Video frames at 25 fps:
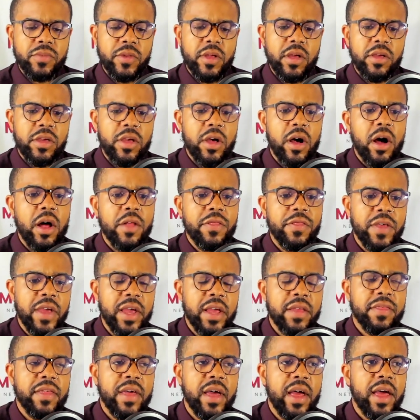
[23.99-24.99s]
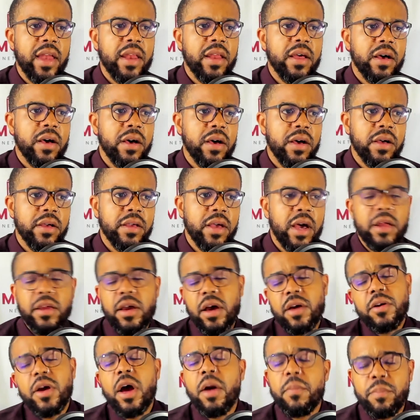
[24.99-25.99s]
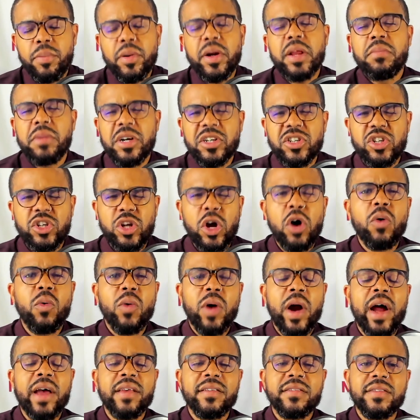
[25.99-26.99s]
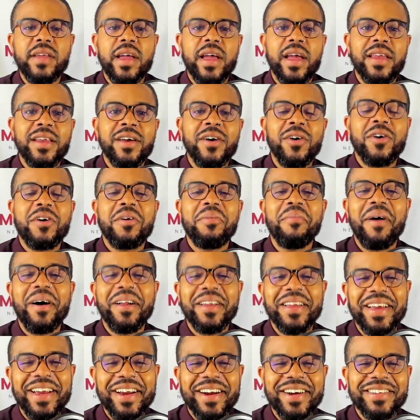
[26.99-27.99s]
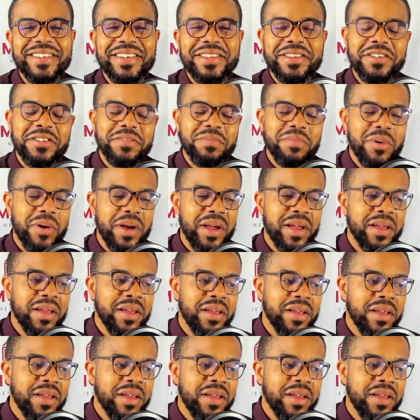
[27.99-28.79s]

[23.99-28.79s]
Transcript: y'all think that, uh, y'all, y'all, y'all pretty much know where I stand on Kamala Harris at this point.